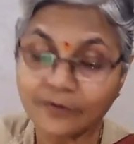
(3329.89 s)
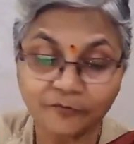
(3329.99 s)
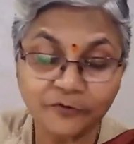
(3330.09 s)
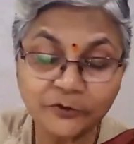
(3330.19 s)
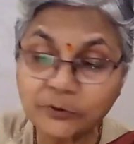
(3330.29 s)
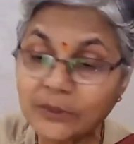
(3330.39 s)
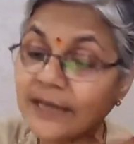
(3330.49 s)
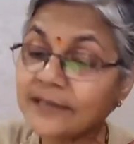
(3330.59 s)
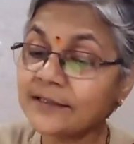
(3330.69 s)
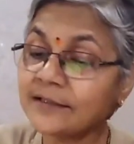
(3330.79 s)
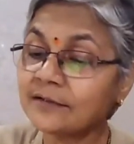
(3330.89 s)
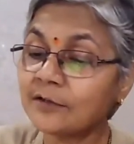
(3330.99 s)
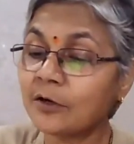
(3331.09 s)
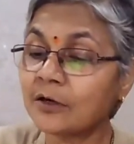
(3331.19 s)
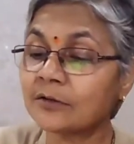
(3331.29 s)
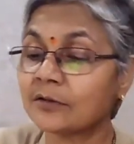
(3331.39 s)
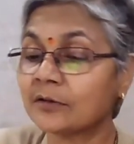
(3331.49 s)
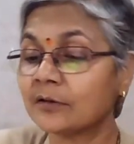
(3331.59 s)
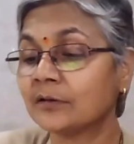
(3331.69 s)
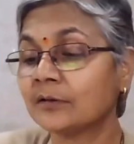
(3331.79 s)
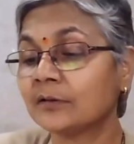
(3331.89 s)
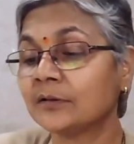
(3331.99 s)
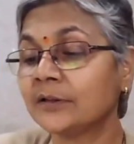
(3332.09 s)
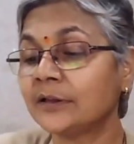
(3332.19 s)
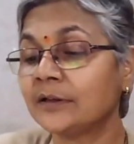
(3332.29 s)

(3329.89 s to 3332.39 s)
visualizing or the